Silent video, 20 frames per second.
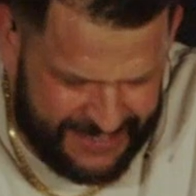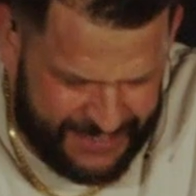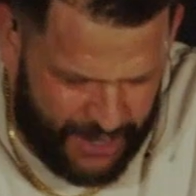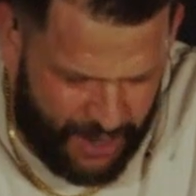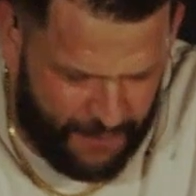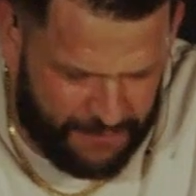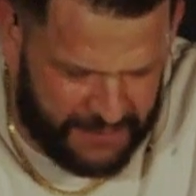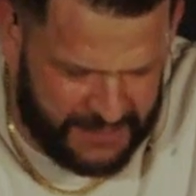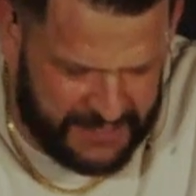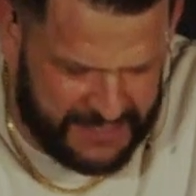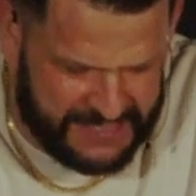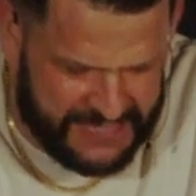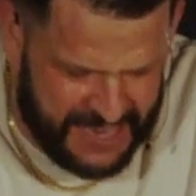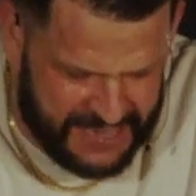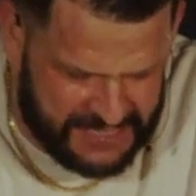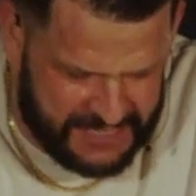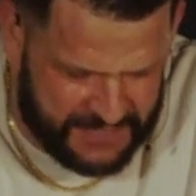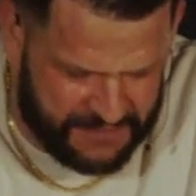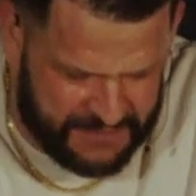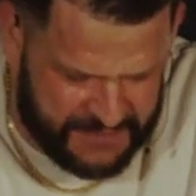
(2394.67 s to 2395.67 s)
often a
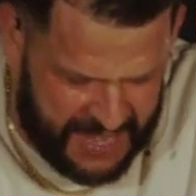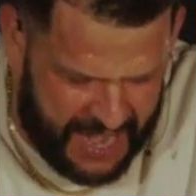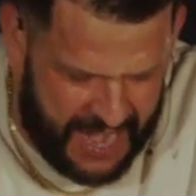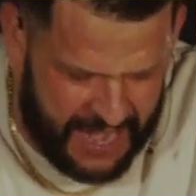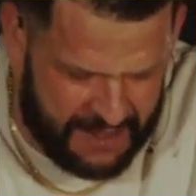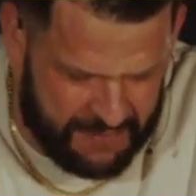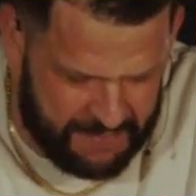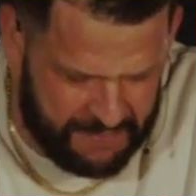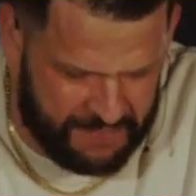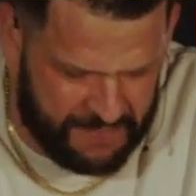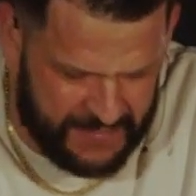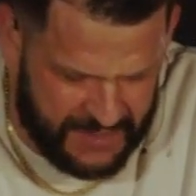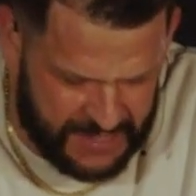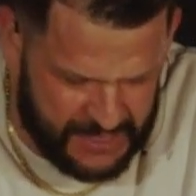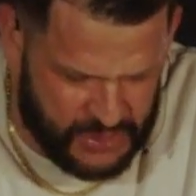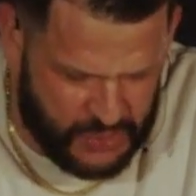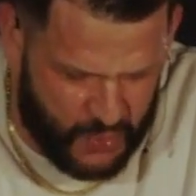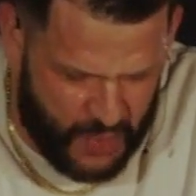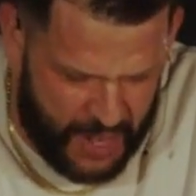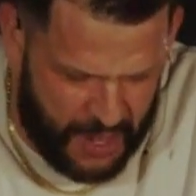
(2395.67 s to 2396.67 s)
test of time
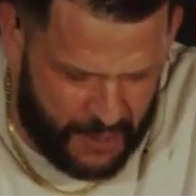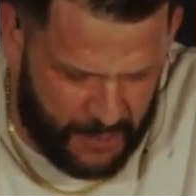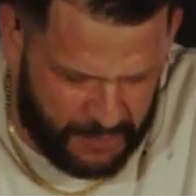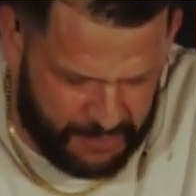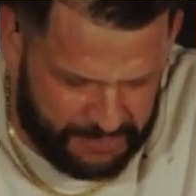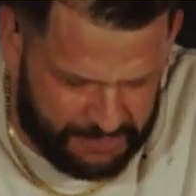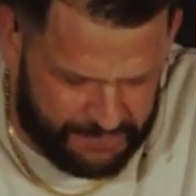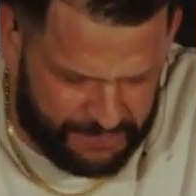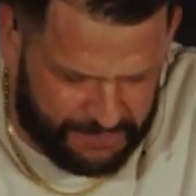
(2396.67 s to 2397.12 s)
as well.